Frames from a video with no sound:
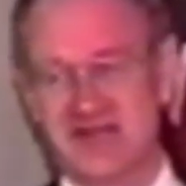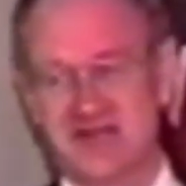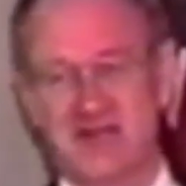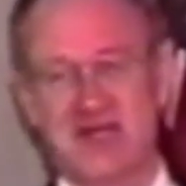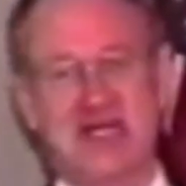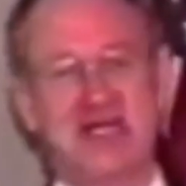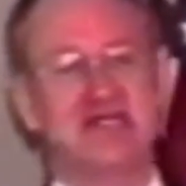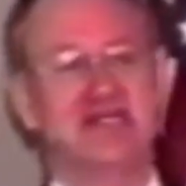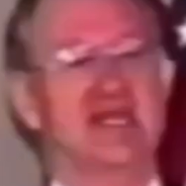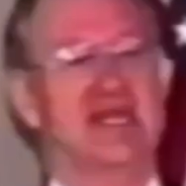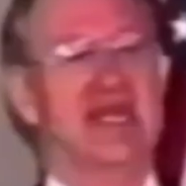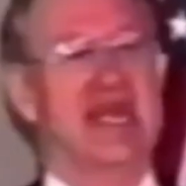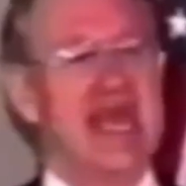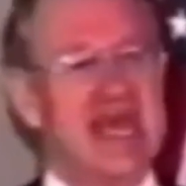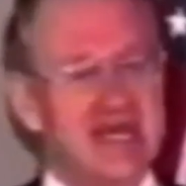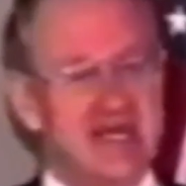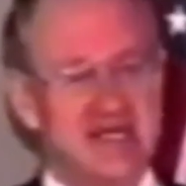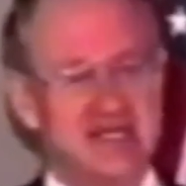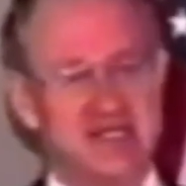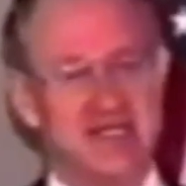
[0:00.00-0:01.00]
Because it
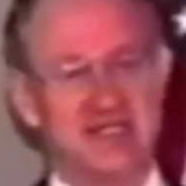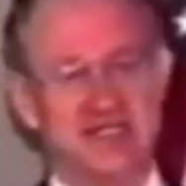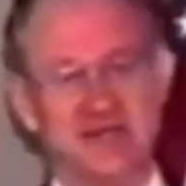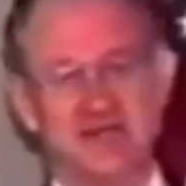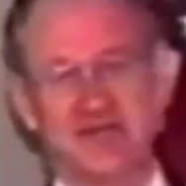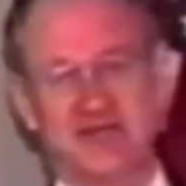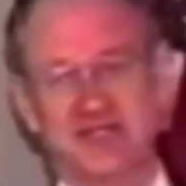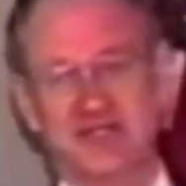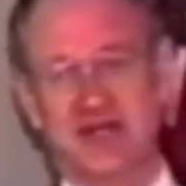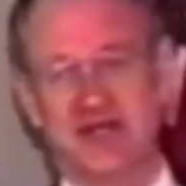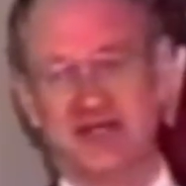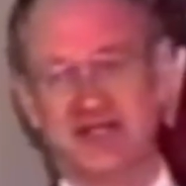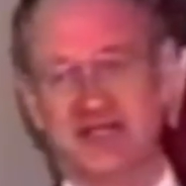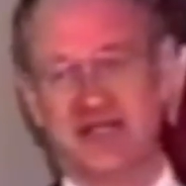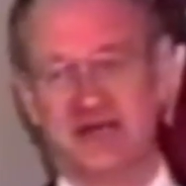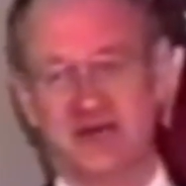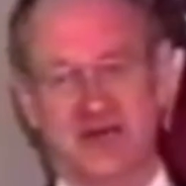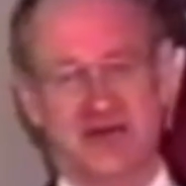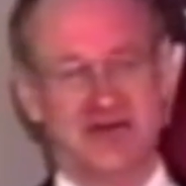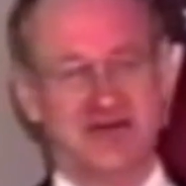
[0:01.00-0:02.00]
can't exist if it's not
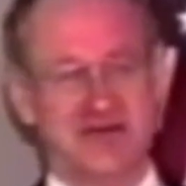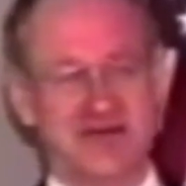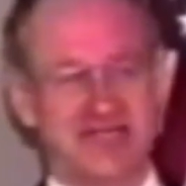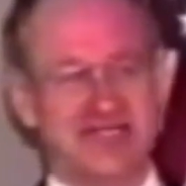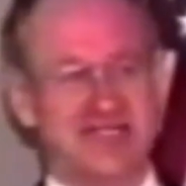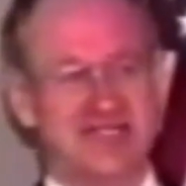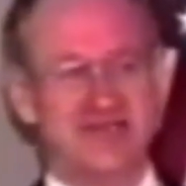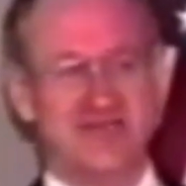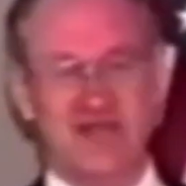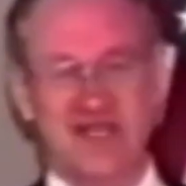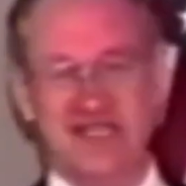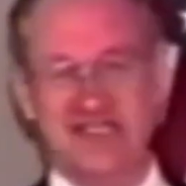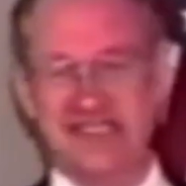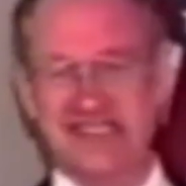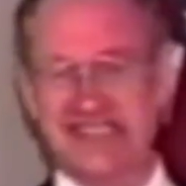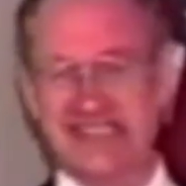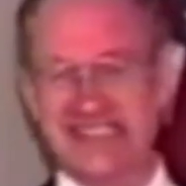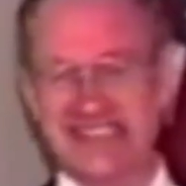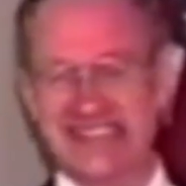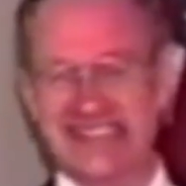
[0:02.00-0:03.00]
secret. Is this fun?
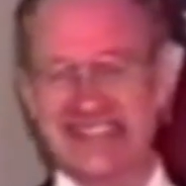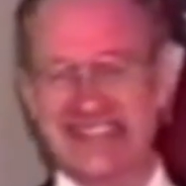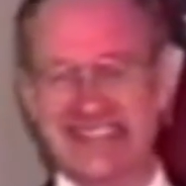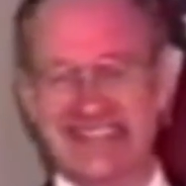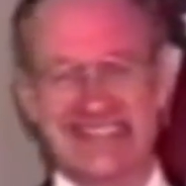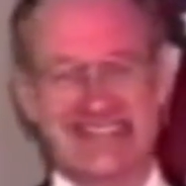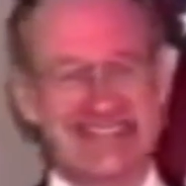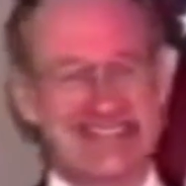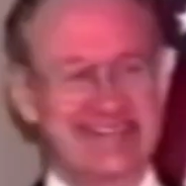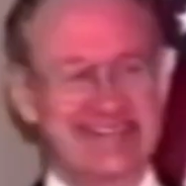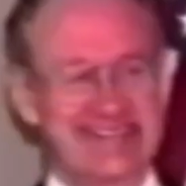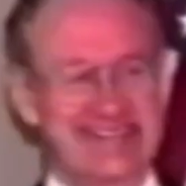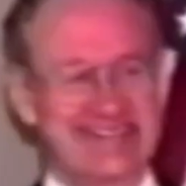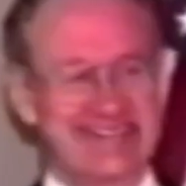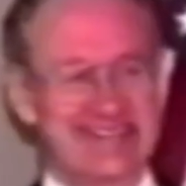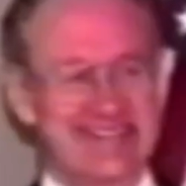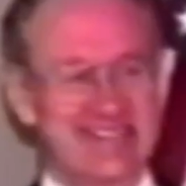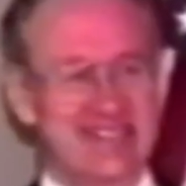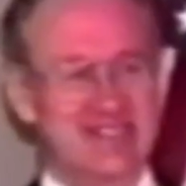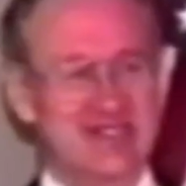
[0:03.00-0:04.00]

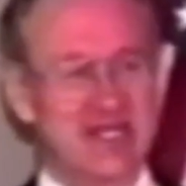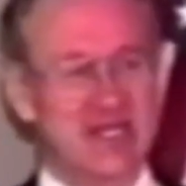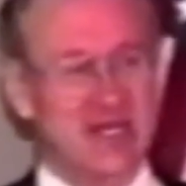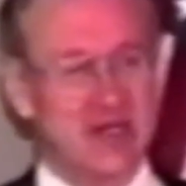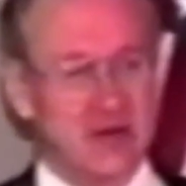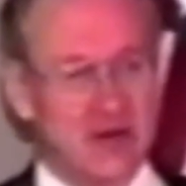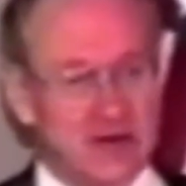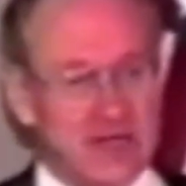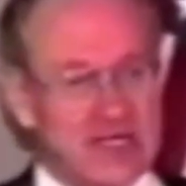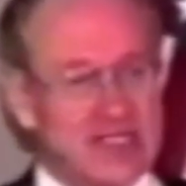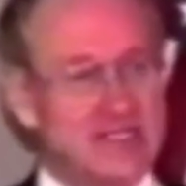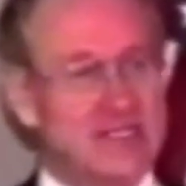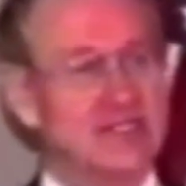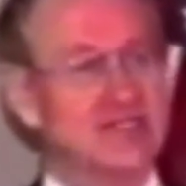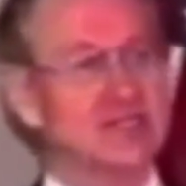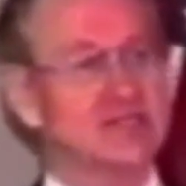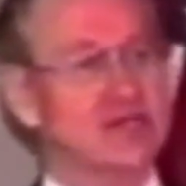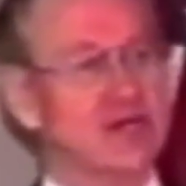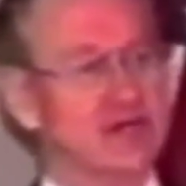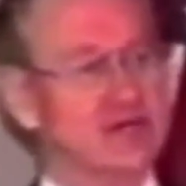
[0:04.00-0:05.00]
It can only exist
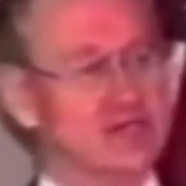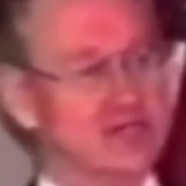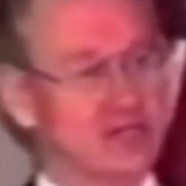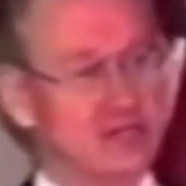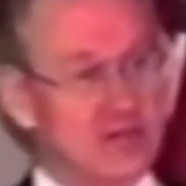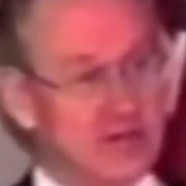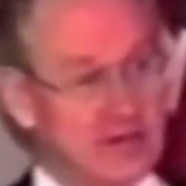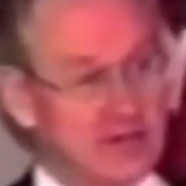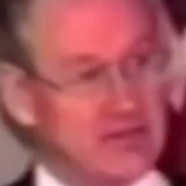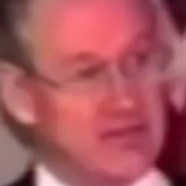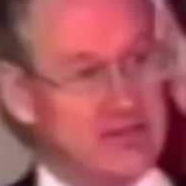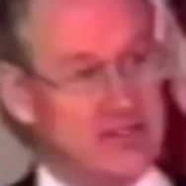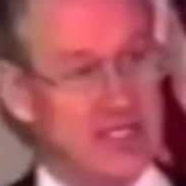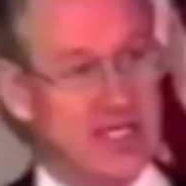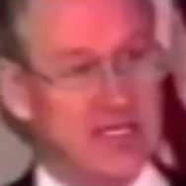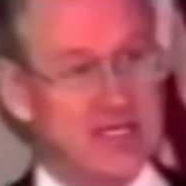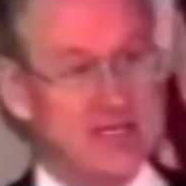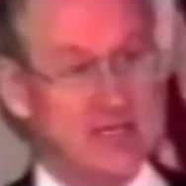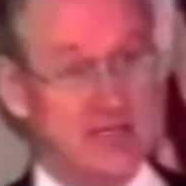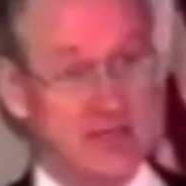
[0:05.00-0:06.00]
as long as you don't
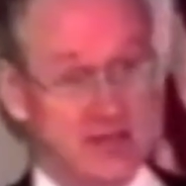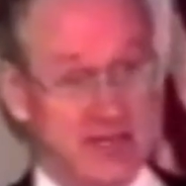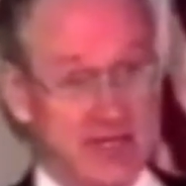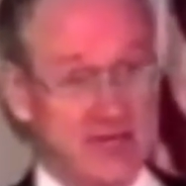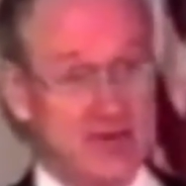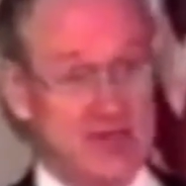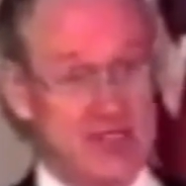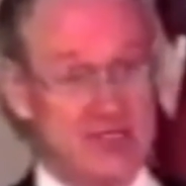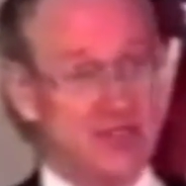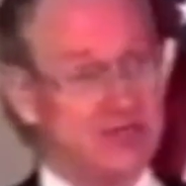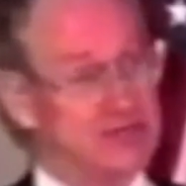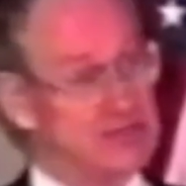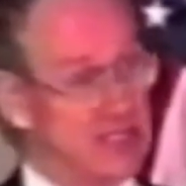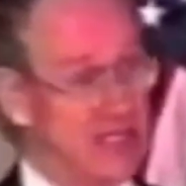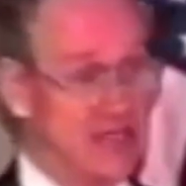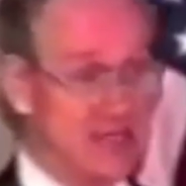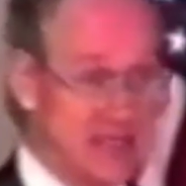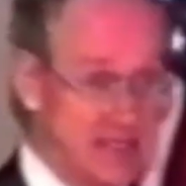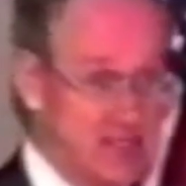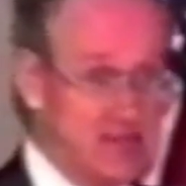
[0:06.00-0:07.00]
understand it and your neighbor doesn't
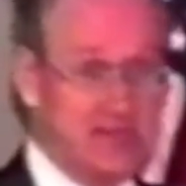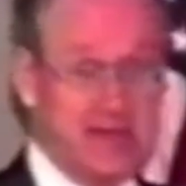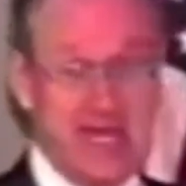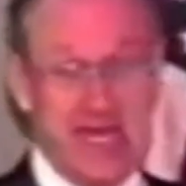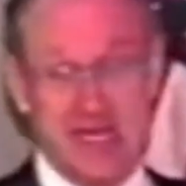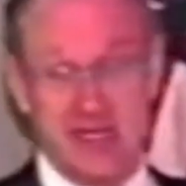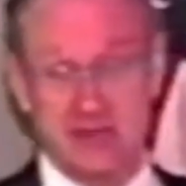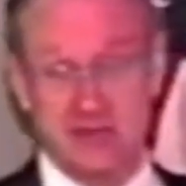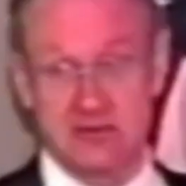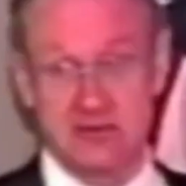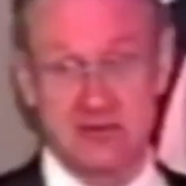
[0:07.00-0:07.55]
understand it, then he'll pay it.